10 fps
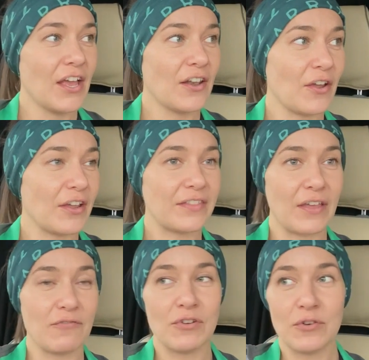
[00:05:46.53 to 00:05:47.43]
like
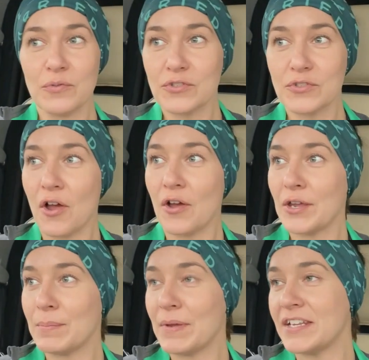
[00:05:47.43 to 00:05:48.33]
they run all the
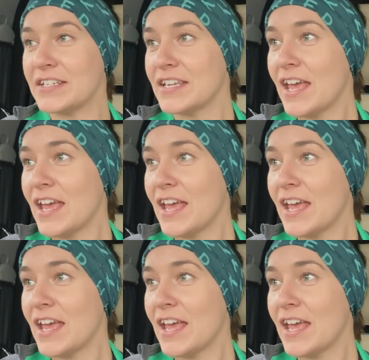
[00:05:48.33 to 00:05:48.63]
time, and